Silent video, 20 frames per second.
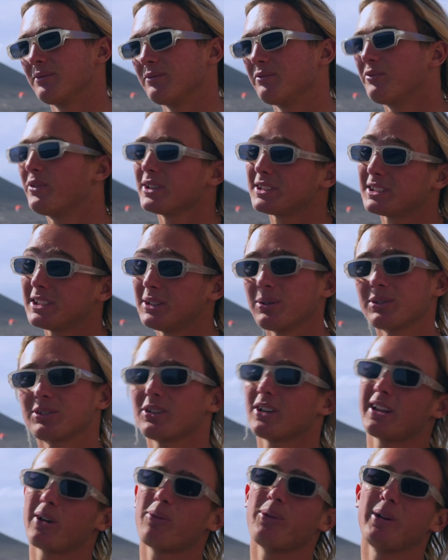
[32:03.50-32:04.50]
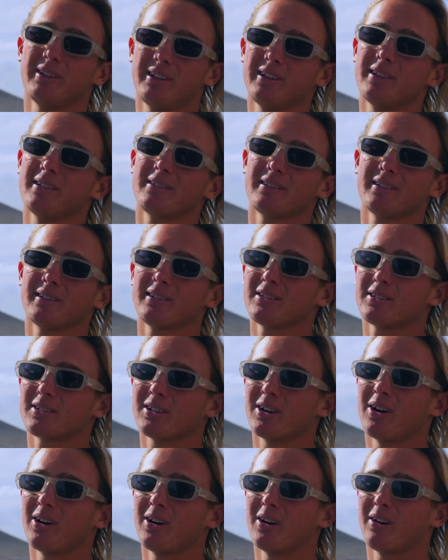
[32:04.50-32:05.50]
First heat was not that windy.
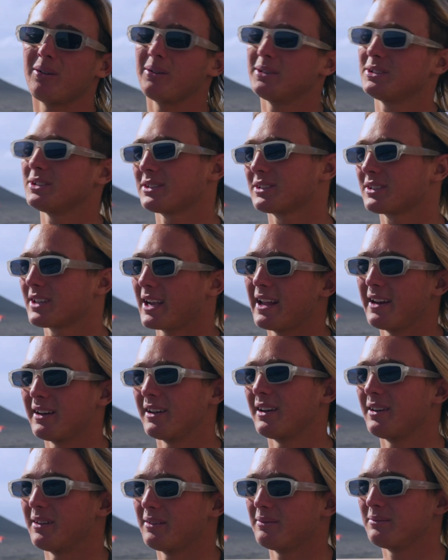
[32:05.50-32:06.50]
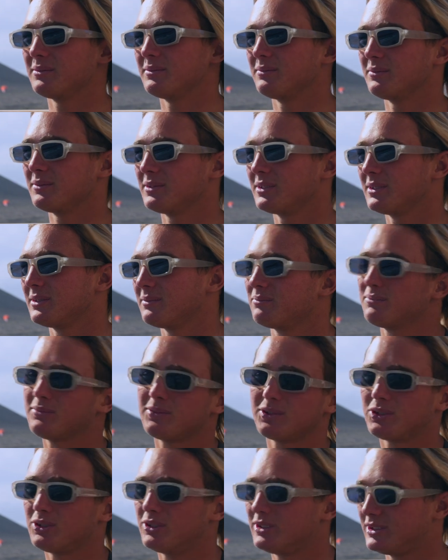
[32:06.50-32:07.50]
So we just kind of
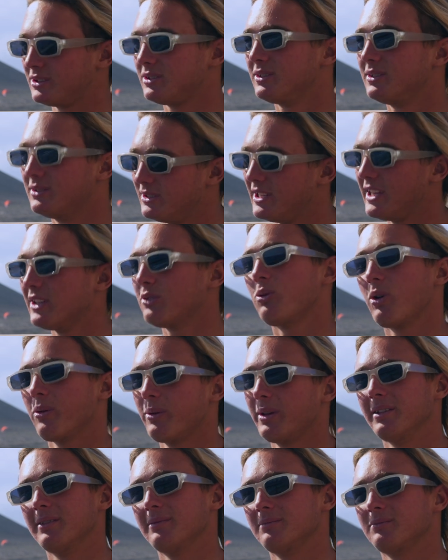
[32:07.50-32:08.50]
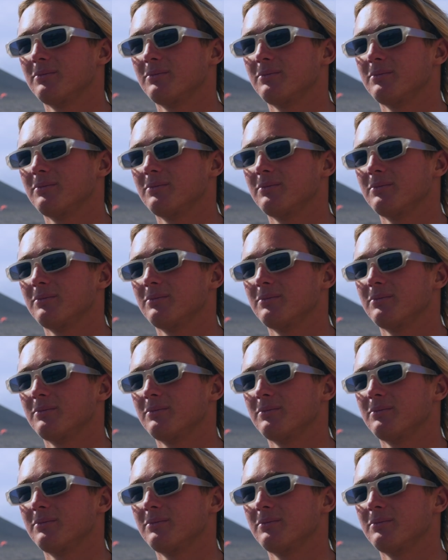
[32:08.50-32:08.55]
did what we could